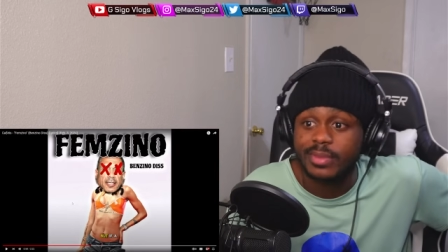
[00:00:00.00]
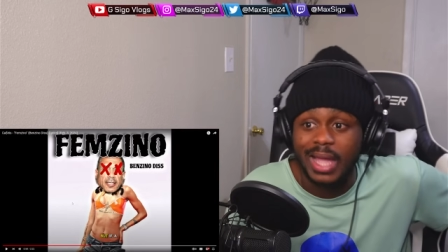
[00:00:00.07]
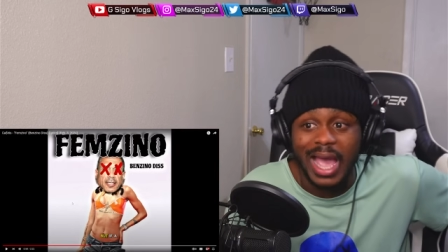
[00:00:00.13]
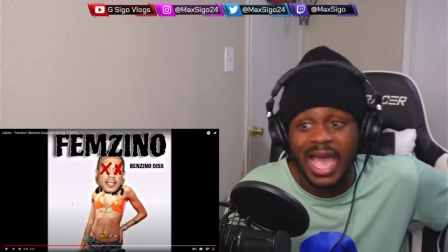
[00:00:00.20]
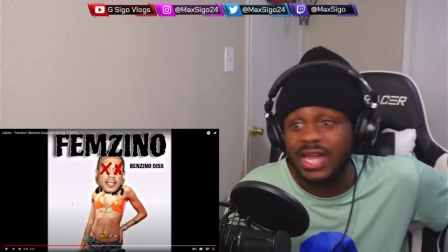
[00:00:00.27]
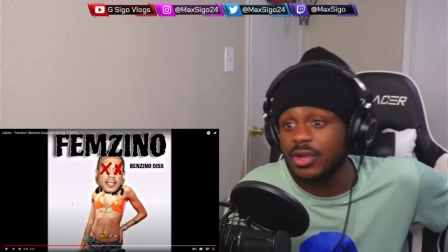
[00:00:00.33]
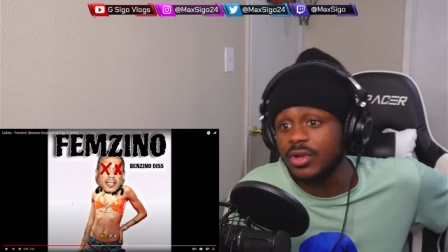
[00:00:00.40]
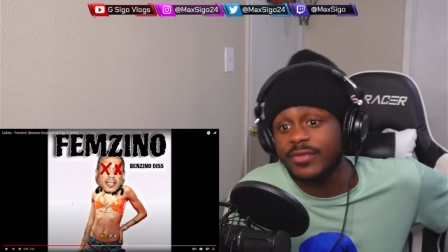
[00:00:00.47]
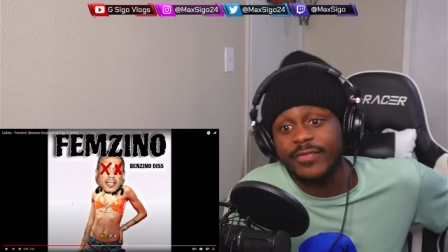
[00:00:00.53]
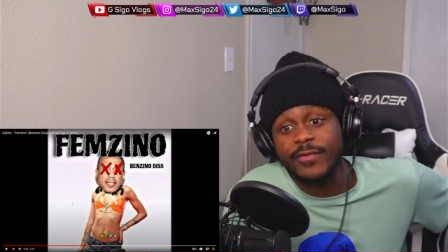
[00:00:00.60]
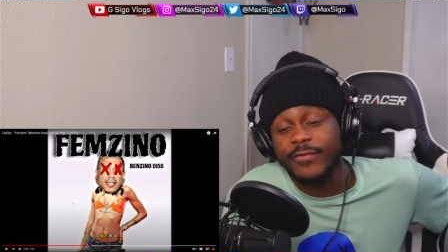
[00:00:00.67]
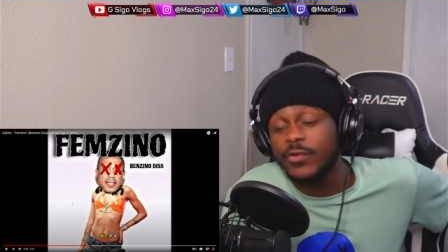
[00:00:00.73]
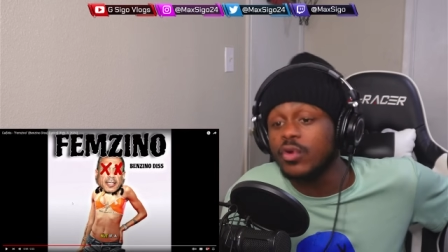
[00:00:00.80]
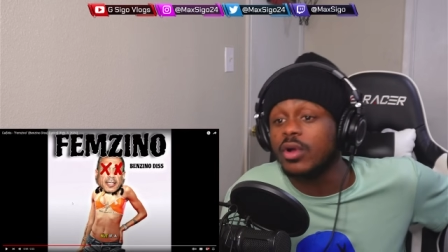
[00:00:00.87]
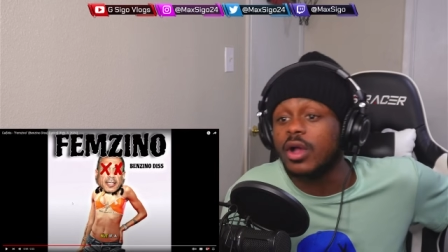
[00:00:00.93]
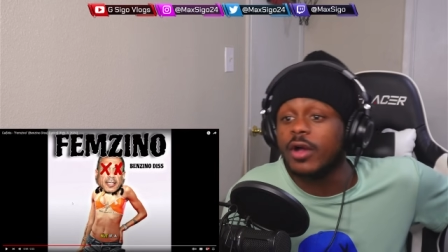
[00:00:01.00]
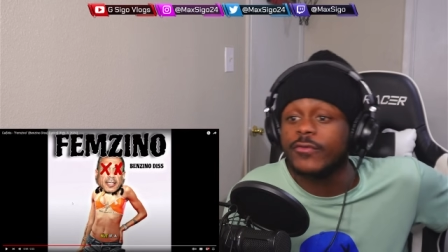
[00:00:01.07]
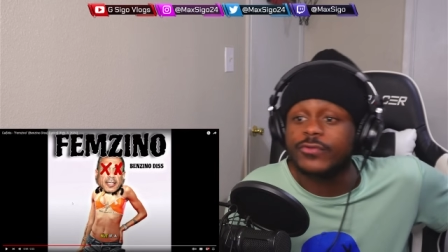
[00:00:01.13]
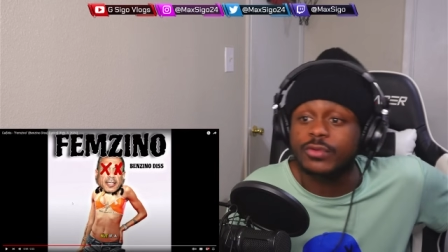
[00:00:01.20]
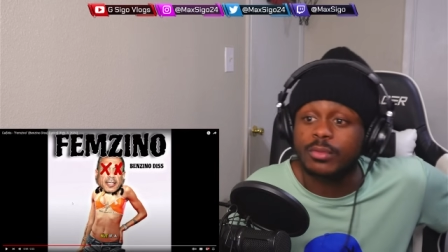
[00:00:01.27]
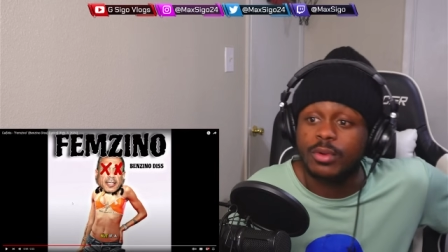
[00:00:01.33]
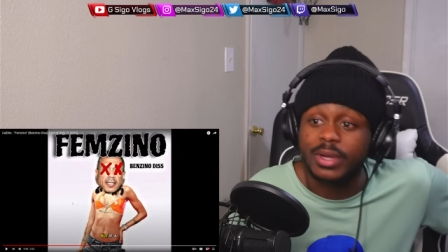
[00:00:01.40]
I don't even feel
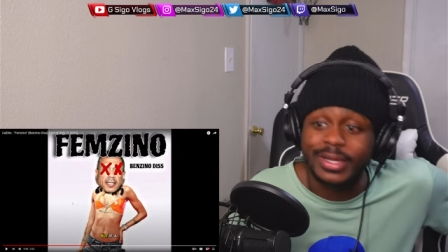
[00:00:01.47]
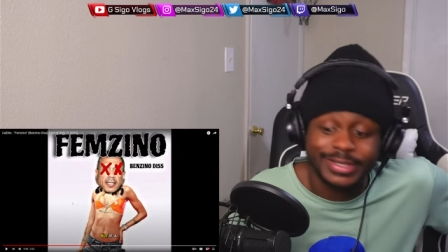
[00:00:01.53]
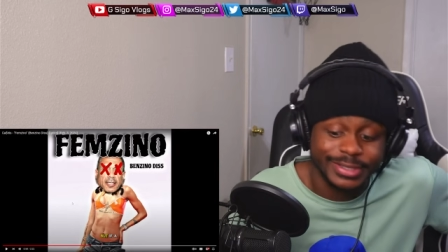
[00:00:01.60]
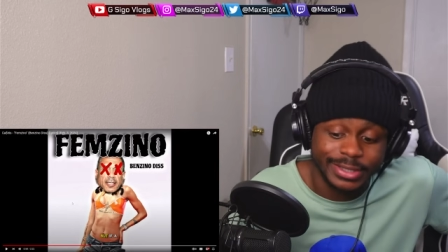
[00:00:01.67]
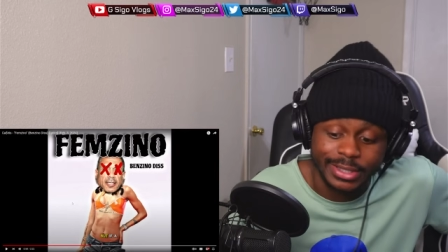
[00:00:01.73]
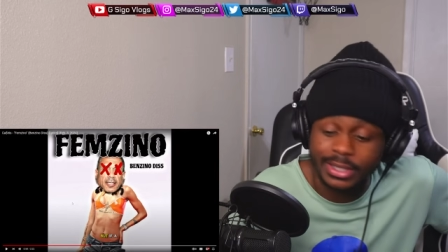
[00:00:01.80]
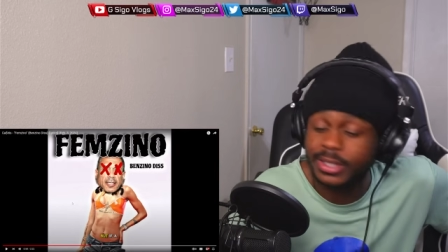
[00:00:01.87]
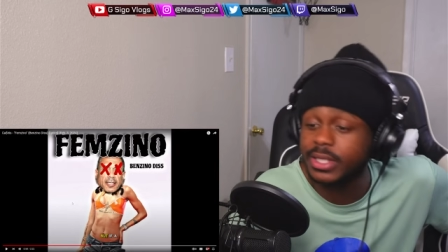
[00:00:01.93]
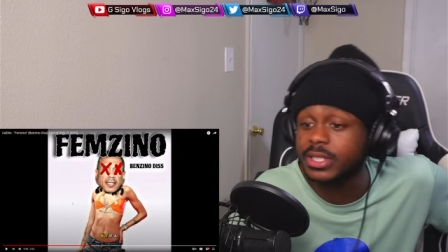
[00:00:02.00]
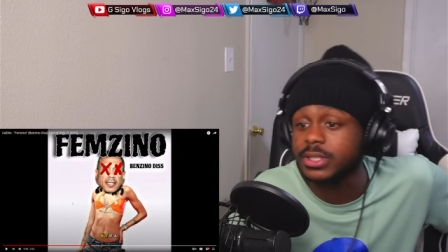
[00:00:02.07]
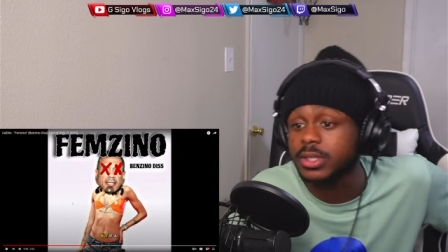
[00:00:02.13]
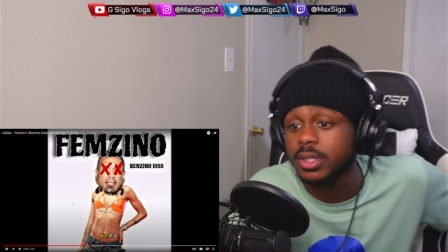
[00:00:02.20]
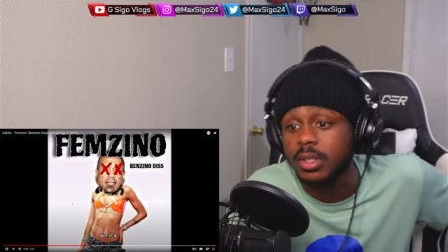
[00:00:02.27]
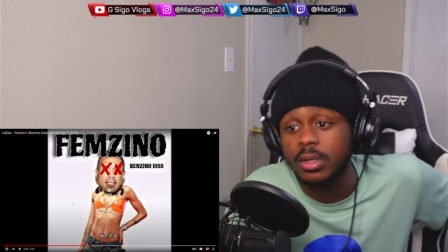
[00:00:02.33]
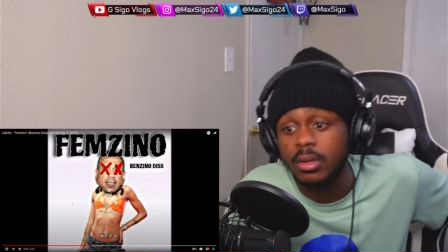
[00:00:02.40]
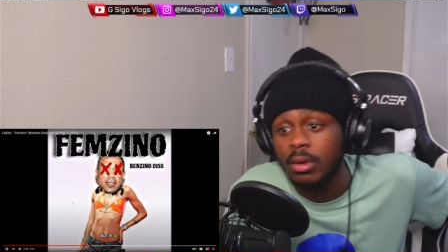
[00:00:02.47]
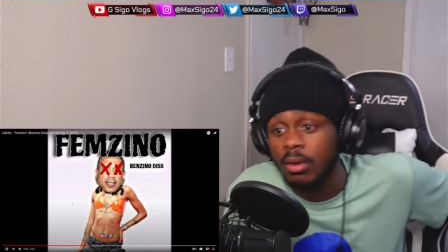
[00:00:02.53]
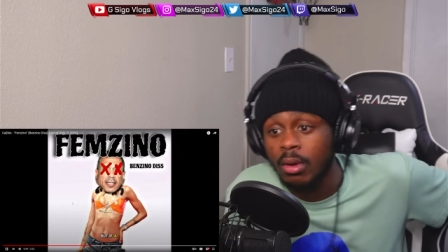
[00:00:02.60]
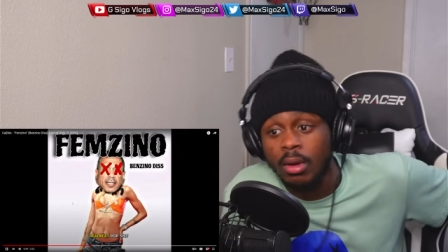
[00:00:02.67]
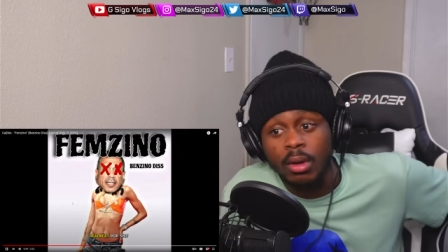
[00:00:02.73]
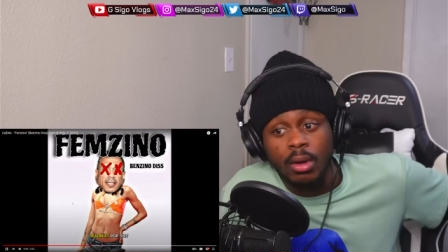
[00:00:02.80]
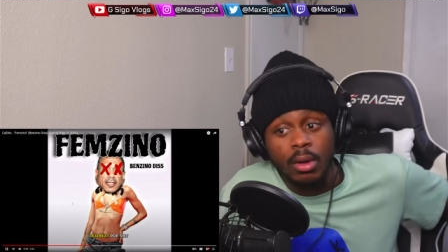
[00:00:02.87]
comfortable listening to this. But if a
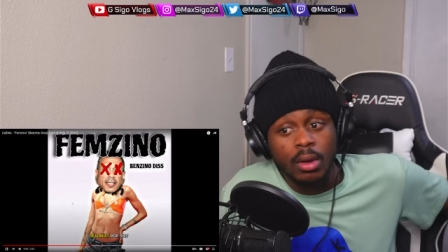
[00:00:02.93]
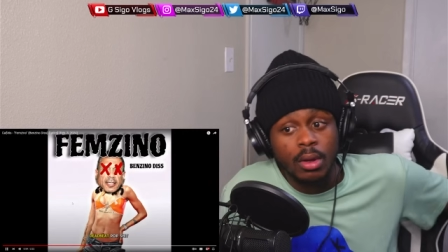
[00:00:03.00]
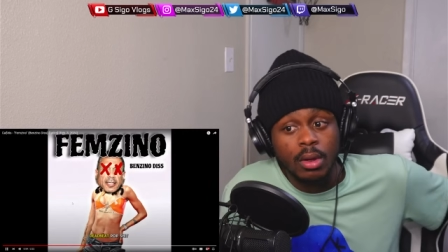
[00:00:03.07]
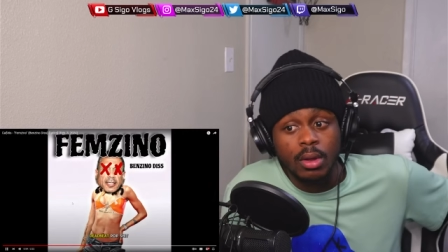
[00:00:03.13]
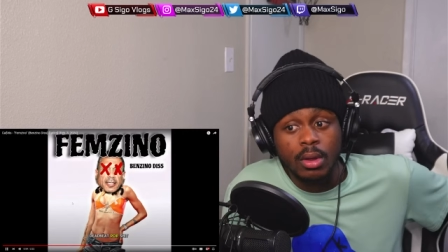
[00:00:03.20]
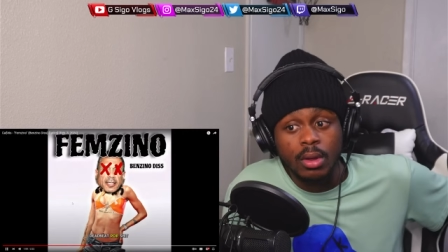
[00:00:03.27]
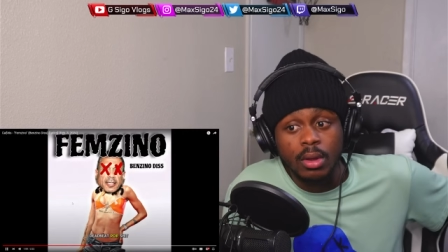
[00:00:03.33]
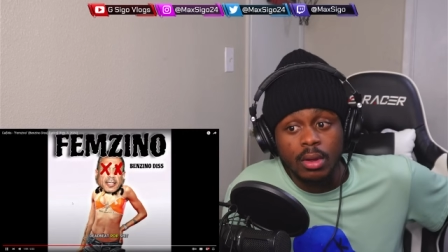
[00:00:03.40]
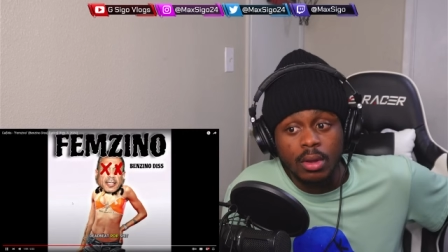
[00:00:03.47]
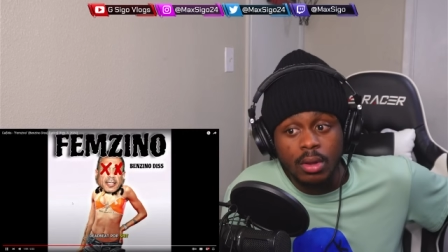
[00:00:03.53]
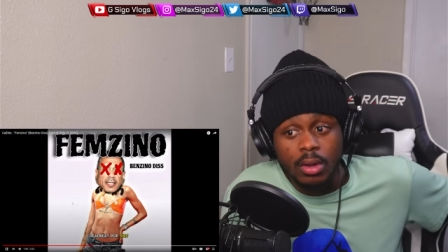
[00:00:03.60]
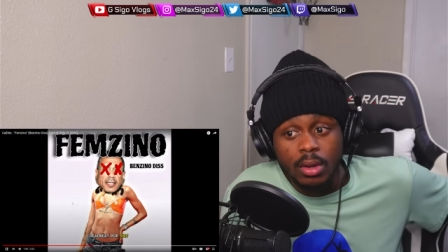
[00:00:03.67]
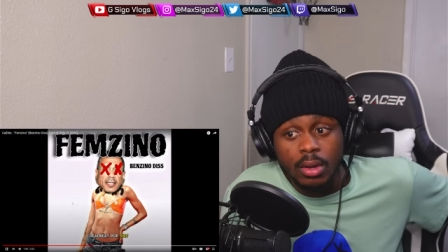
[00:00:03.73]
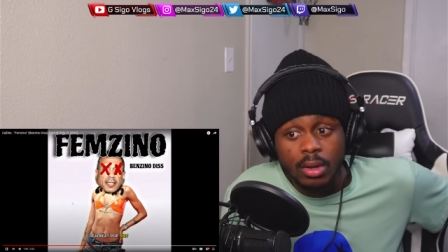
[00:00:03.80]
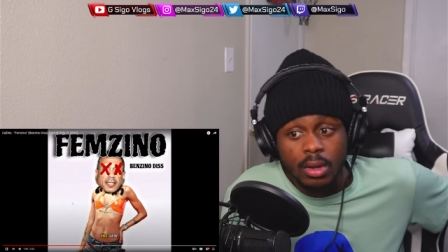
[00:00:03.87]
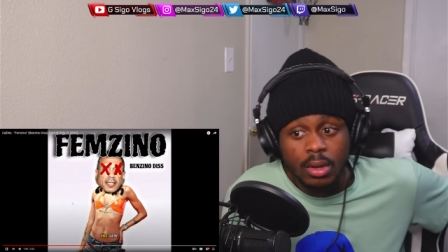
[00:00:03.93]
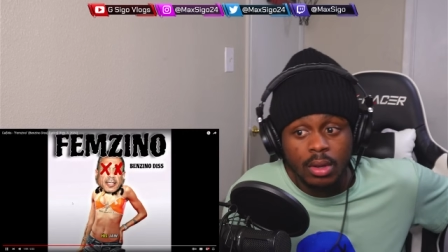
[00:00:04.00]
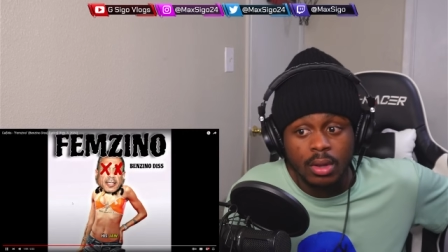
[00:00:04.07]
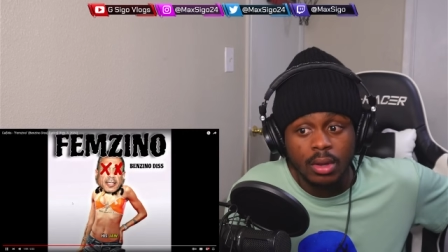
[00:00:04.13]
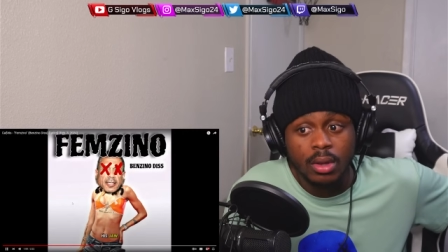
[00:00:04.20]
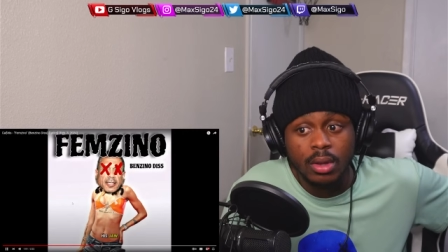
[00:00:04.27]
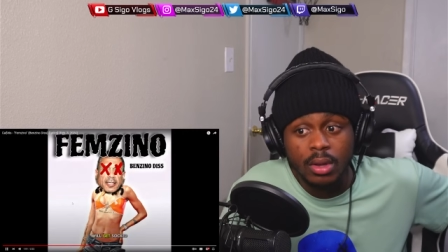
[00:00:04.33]
dead beat pop shit,
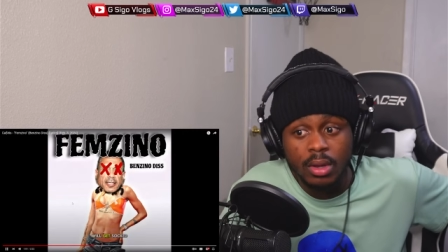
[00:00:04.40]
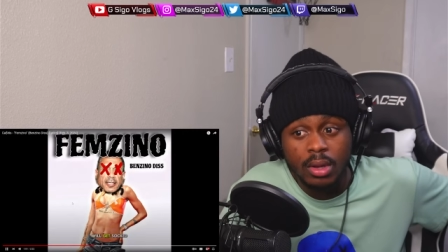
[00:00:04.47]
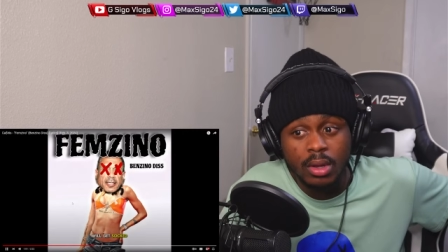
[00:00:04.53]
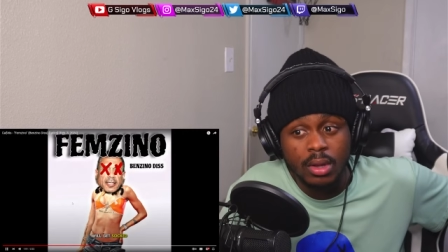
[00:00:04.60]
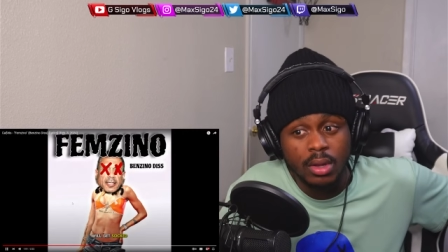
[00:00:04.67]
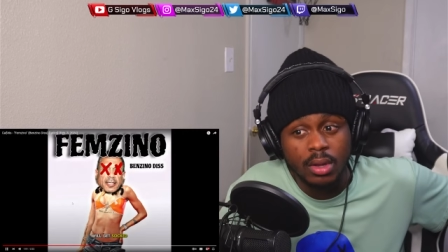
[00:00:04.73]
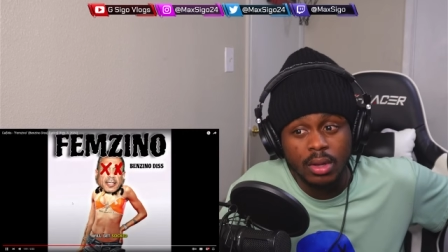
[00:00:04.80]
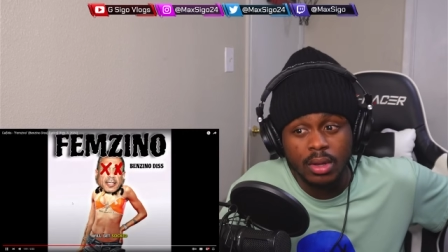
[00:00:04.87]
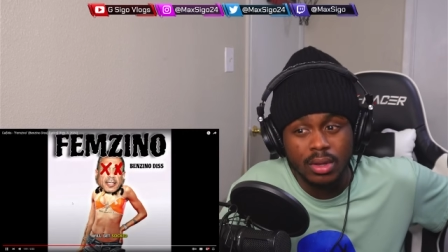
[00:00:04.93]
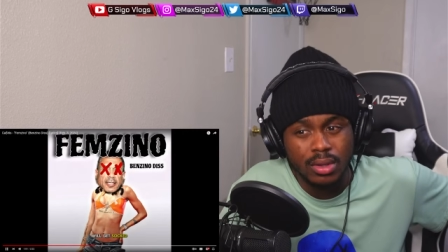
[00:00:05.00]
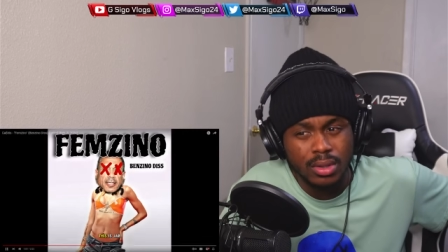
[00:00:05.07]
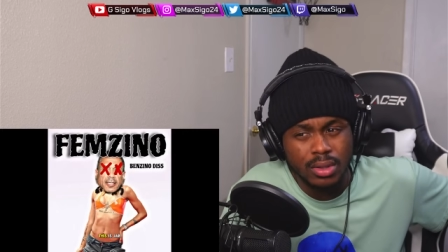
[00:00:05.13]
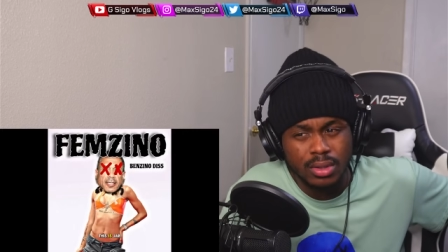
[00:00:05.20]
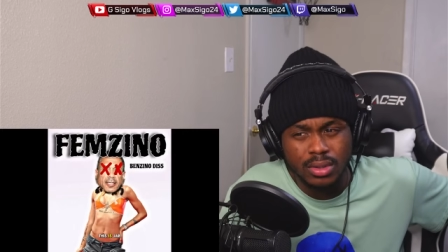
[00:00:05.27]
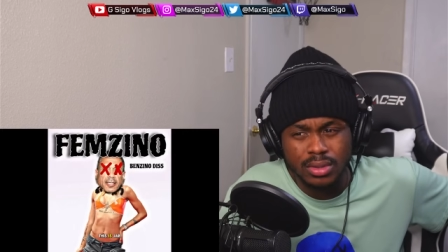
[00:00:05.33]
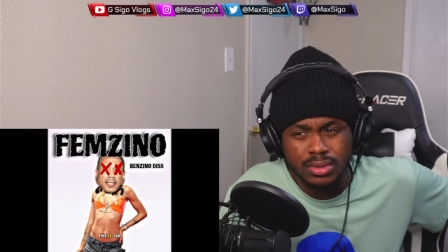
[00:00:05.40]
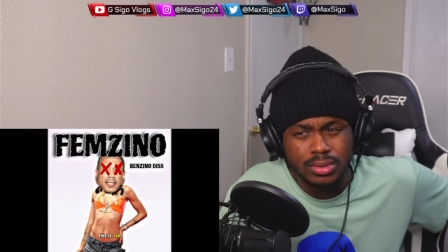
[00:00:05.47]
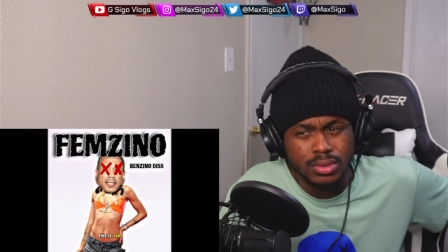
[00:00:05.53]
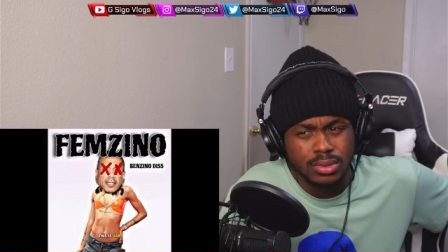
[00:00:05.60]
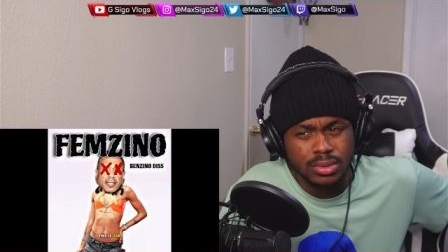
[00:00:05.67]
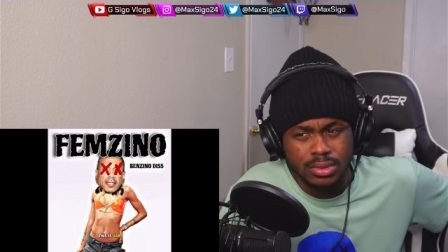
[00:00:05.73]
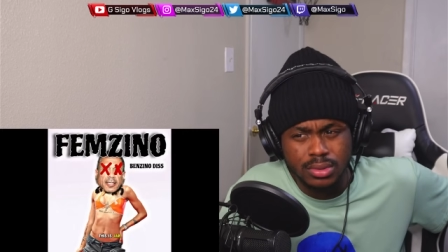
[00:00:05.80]
his jaw get socked. This
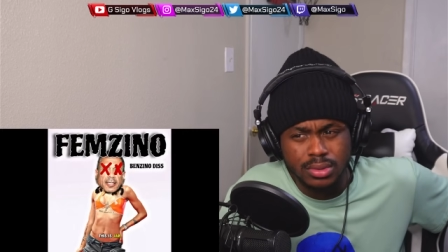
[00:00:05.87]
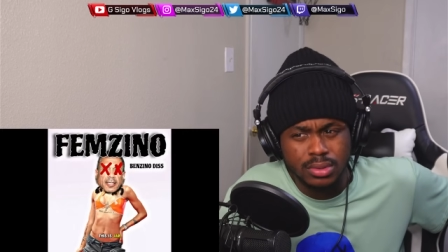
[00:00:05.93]
jab,